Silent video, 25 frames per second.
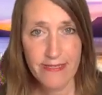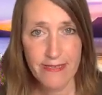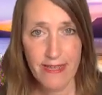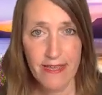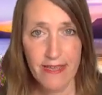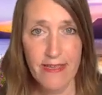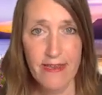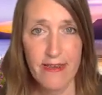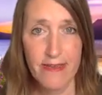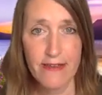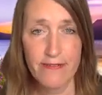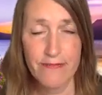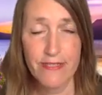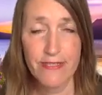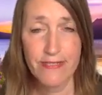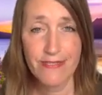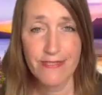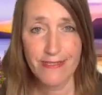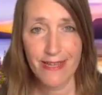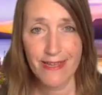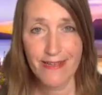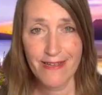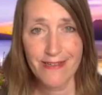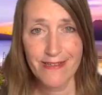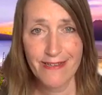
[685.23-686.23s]
state of
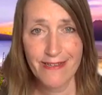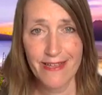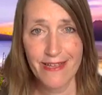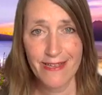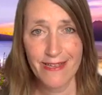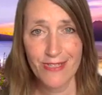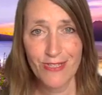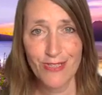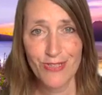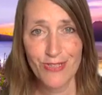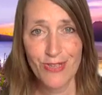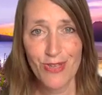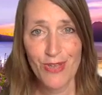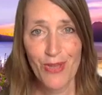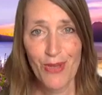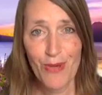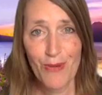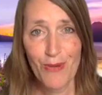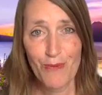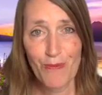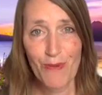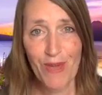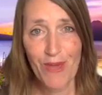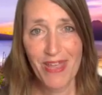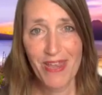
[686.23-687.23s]
stuckness
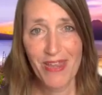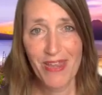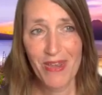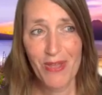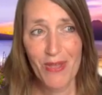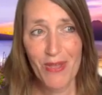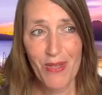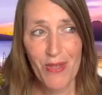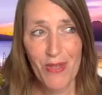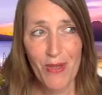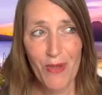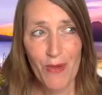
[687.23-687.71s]
when